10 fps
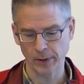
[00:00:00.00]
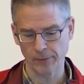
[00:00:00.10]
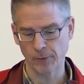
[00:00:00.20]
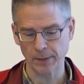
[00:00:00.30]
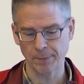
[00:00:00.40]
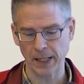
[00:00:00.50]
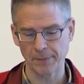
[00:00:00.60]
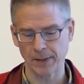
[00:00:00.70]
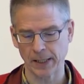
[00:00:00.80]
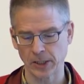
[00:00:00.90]
We have one
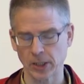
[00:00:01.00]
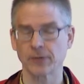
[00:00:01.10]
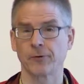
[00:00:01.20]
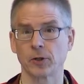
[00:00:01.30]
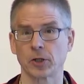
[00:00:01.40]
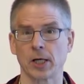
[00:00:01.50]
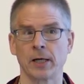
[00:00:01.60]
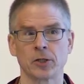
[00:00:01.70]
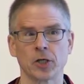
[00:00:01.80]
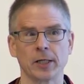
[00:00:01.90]
pipeline just for
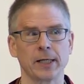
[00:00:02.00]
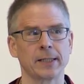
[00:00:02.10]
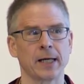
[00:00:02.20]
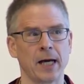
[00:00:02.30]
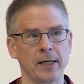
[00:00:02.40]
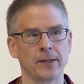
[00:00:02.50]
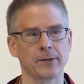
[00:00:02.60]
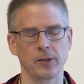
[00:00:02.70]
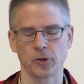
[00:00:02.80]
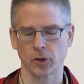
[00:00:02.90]
uh, generating
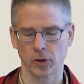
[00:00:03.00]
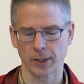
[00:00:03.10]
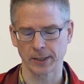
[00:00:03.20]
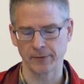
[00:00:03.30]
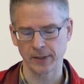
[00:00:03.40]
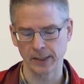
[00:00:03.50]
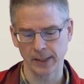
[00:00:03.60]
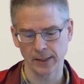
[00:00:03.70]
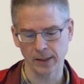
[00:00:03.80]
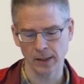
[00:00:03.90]
high-resolution connectivity
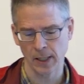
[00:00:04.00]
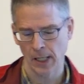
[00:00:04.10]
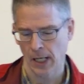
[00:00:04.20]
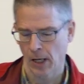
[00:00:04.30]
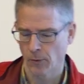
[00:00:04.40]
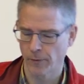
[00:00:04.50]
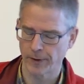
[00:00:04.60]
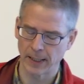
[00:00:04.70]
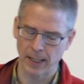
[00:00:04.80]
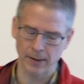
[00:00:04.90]
data, with
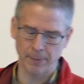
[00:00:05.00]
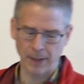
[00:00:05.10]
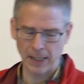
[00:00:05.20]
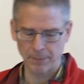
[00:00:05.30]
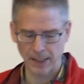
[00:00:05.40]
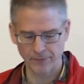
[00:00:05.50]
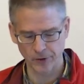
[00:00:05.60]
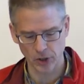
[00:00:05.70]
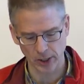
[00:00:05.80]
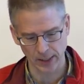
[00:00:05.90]
another pipeline
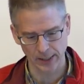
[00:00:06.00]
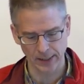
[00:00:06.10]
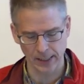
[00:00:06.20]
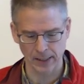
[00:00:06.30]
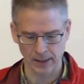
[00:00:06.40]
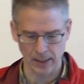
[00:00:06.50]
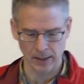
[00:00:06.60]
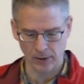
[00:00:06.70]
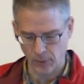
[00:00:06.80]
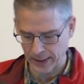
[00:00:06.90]
for generating
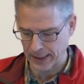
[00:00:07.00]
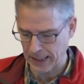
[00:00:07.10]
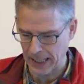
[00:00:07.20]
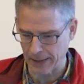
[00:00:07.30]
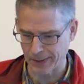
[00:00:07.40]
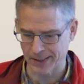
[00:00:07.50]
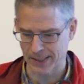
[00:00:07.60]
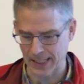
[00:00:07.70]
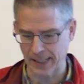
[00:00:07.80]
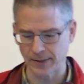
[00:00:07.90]
uh, quite reliable
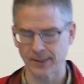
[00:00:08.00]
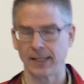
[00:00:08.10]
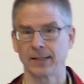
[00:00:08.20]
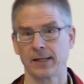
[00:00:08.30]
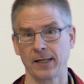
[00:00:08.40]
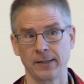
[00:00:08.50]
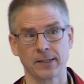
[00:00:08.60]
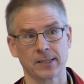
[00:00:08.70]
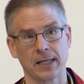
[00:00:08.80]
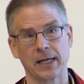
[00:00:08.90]
slice data in
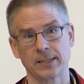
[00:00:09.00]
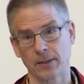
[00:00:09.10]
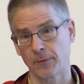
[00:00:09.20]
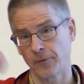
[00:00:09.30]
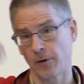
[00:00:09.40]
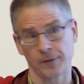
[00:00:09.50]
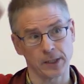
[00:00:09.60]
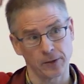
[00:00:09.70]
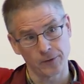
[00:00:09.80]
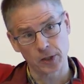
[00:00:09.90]
the slice of, of
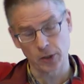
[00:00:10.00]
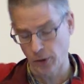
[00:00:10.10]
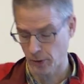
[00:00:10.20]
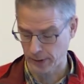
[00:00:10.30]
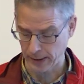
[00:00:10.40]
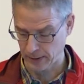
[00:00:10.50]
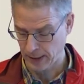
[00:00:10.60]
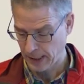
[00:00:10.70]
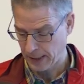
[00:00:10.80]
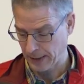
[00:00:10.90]
the individual neurons that,
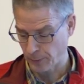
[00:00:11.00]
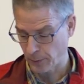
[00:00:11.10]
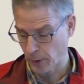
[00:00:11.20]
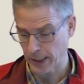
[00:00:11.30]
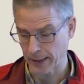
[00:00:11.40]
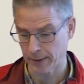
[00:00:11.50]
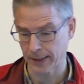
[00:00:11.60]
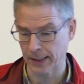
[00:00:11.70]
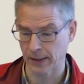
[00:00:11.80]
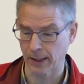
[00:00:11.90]
that we want to
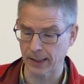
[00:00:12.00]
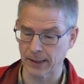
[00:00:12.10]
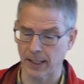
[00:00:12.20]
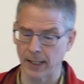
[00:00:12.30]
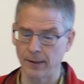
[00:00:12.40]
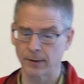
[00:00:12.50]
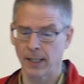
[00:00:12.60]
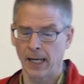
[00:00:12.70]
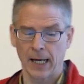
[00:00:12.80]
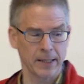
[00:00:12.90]
understand characterize.
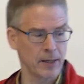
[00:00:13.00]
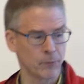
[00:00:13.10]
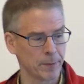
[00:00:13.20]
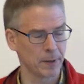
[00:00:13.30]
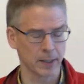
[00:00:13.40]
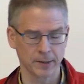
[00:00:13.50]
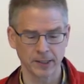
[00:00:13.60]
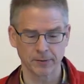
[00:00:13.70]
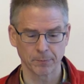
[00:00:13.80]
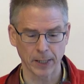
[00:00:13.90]
And then we're building
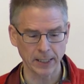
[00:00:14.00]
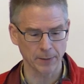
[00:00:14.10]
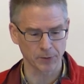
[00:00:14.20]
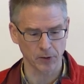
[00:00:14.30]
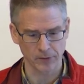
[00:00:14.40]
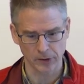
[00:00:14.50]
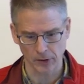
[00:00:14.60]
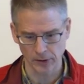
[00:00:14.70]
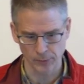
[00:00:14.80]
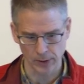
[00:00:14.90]
these brain
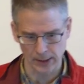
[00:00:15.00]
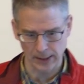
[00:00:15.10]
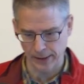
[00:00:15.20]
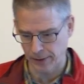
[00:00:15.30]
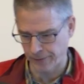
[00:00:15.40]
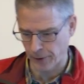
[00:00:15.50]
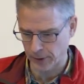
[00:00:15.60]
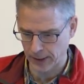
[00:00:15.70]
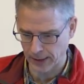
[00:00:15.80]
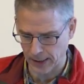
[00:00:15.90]
observatories. We'll release the
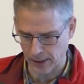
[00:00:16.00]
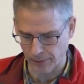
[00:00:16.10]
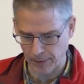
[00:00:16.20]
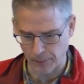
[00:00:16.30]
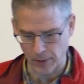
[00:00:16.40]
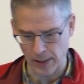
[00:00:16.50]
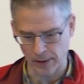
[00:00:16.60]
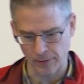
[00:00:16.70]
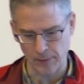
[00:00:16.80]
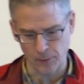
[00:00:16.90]
first data in three,
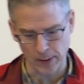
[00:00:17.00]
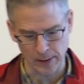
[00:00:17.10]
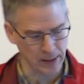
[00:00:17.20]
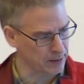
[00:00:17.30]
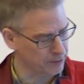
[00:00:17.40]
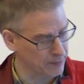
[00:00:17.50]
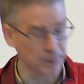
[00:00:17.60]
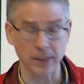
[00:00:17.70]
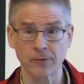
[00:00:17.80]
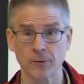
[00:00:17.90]
in three, one, uh, three
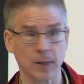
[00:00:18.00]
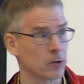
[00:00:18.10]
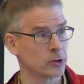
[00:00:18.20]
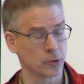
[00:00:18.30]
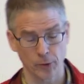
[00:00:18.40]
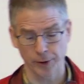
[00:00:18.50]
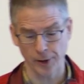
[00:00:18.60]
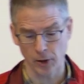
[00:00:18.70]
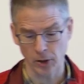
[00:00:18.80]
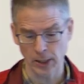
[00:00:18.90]
months from now on June
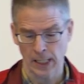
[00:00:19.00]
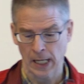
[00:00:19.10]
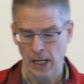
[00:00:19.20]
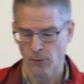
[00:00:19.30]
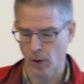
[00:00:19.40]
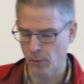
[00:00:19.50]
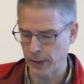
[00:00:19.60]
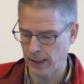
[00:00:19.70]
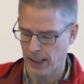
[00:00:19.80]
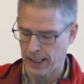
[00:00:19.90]
3rd, where
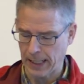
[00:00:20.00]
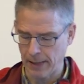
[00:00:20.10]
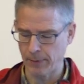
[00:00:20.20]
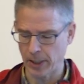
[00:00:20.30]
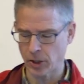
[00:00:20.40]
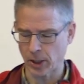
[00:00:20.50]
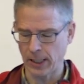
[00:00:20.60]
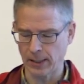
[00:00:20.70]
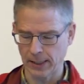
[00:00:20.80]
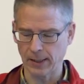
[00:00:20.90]
we image
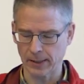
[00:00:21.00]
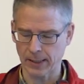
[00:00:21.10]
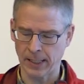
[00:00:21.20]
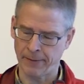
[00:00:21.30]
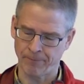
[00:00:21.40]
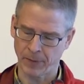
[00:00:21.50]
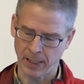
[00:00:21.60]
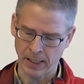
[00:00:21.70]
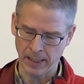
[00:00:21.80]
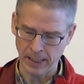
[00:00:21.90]
in real um,
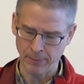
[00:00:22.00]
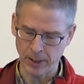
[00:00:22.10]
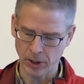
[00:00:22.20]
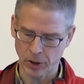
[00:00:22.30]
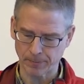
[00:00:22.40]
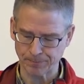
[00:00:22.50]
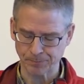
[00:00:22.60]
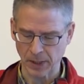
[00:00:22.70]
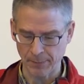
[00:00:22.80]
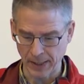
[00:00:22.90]
uh, image
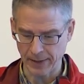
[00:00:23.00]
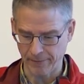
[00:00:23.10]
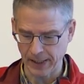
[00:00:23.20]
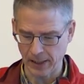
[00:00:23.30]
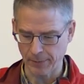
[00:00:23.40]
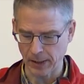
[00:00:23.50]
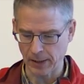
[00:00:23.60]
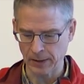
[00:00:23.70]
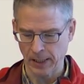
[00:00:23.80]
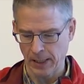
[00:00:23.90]
and make
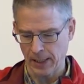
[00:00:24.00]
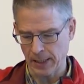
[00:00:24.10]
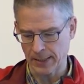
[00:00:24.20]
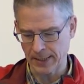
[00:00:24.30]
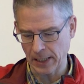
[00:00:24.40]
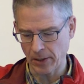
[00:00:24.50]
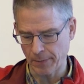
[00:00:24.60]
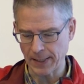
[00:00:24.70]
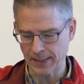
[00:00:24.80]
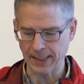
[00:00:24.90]
available
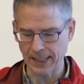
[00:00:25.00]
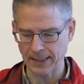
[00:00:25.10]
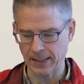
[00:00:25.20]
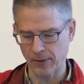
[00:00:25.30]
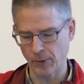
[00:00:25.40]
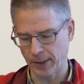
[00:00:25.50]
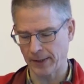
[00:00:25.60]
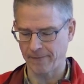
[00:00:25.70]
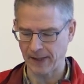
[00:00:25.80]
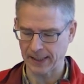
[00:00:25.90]
cellular-based data
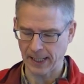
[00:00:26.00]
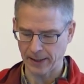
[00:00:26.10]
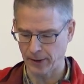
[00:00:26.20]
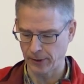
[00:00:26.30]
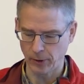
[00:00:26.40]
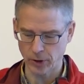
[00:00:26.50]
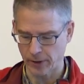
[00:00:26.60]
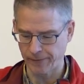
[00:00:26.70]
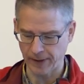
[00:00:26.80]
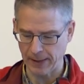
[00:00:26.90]
within a very high
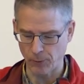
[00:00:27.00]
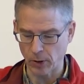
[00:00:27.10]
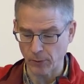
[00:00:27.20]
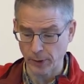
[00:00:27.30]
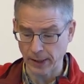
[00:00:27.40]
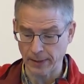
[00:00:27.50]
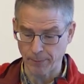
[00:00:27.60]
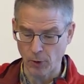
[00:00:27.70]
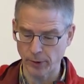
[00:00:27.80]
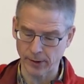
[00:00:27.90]
resolution framework, within a
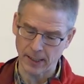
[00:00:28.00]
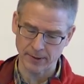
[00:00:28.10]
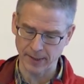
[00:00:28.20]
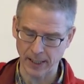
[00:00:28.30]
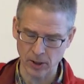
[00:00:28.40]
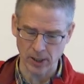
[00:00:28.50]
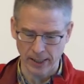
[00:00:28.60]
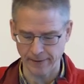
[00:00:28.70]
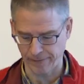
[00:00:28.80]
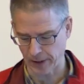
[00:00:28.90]
both a structural
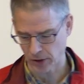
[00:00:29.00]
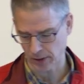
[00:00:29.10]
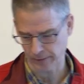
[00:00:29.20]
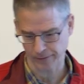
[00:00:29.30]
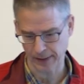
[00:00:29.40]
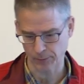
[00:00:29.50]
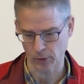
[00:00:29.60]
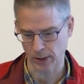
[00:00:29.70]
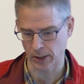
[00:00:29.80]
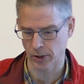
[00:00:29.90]
and a functional
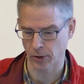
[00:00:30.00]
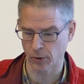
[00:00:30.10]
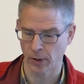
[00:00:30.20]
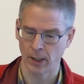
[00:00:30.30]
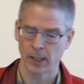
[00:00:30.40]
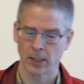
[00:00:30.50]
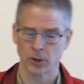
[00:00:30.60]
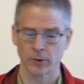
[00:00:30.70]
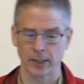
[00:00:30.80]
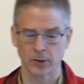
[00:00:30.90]
framework. I'll show,
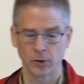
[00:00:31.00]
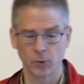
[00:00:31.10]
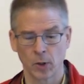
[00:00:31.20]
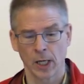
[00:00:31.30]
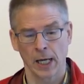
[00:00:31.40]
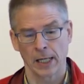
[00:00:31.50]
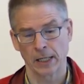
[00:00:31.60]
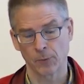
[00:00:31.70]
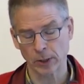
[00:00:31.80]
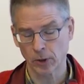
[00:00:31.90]
show that to you.
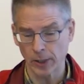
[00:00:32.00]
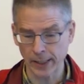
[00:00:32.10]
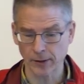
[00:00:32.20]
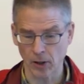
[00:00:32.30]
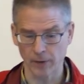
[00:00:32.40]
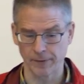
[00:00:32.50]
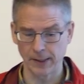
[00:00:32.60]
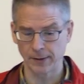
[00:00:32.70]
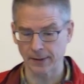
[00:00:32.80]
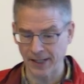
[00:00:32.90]
Now, what connects all of
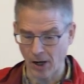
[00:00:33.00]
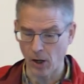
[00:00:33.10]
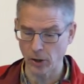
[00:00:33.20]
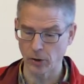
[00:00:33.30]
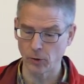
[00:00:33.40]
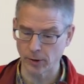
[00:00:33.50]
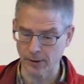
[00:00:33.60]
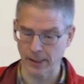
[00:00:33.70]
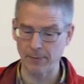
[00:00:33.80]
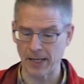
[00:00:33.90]
these is that they all use
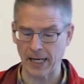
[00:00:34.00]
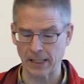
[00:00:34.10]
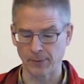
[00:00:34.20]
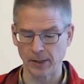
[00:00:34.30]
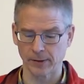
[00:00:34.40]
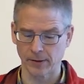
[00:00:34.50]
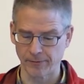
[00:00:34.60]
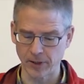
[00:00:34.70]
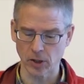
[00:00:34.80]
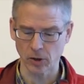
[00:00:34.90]
the same animals.
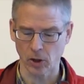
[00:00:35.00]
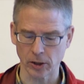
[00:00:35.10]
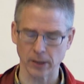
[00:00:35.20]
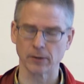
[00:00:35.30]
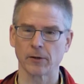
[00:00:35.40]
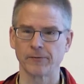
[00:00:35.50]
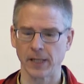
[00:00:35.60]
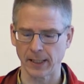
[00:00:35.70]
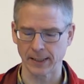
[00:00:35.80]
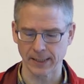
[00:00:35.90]
It's visual cortex of
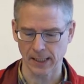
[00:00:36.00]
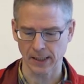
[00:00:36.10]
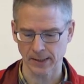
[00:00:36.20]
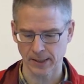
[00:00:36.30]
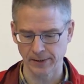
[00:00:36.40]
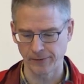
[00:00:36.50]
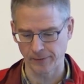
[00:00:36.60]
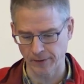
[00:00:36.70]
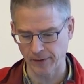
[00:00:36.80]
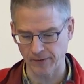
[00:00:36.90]
young adult
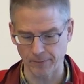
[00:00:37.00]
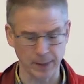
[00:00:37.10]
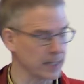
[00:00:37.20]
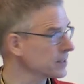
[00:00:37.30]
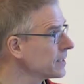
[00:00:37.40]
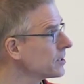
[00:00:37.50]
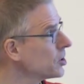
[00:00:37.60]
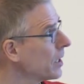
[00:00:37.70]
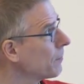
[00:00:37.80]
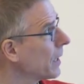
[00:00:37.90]
C57 black
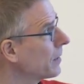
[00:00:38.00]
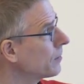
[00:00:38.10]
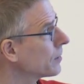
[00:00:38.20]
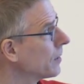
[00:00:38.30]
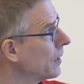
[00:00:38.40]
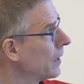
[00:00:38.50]
6J mice.